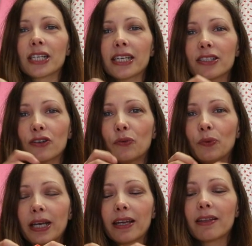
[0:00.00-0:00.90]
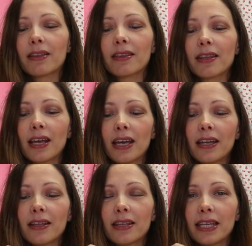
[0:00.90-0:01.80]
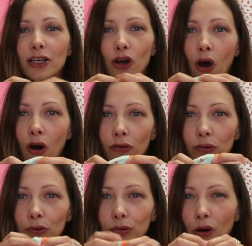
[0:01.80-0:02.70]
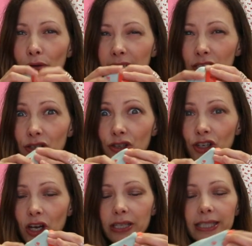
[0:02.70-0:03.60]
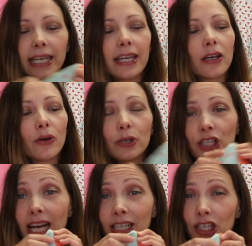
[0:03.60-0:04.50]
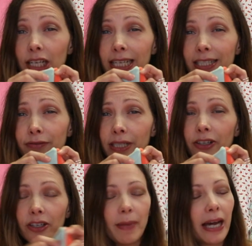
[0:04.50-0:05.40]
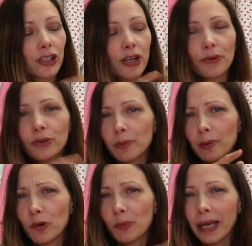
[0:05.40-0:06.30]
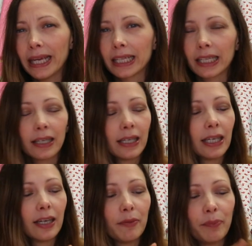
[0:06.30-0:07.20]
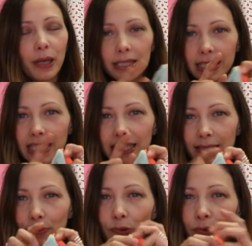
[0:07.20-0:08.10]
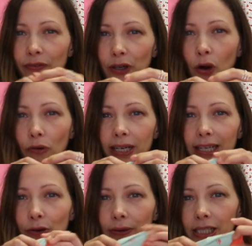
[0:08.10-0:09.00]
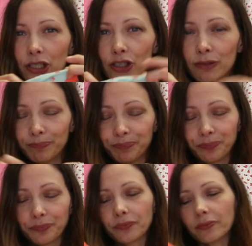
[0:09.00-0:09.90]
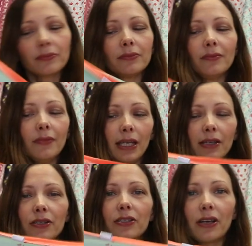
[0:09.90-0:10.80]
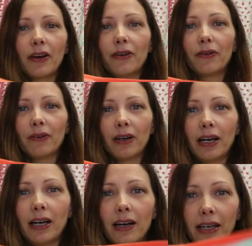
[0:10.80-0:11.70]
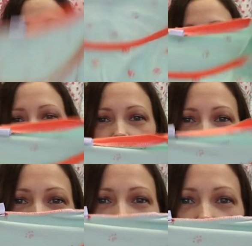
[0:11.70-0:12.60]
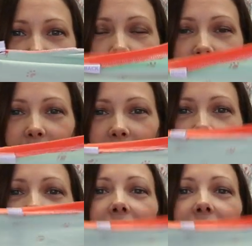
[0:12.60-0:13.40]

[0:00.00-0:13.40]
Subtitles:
it with the coral orange jersey, which actually is a really good match. I thought it would be more pink, but it is more of a corally orange. So I've done the neck binding